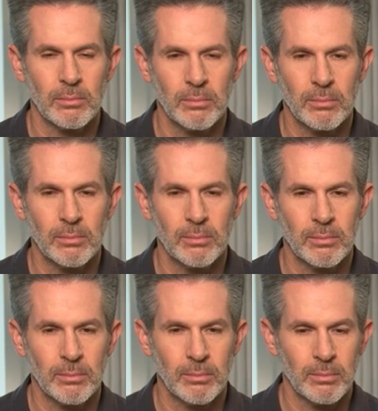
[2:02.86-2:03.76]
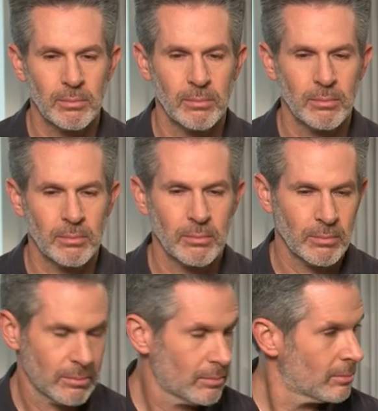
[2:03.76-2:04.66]

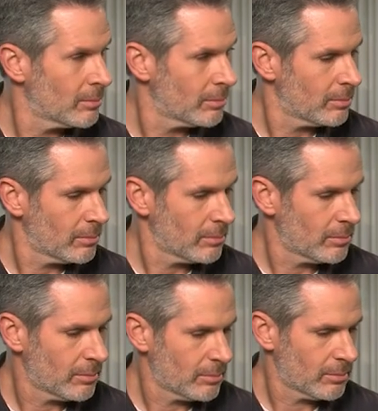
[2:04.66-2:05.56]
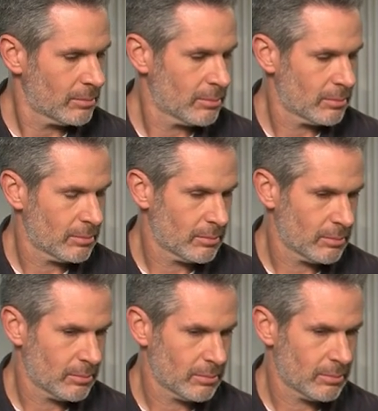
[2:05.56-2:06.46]

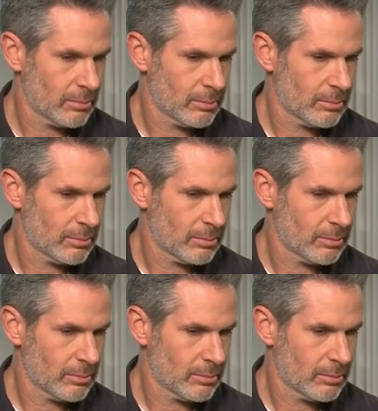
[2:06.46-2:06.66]
This person isn't speaking.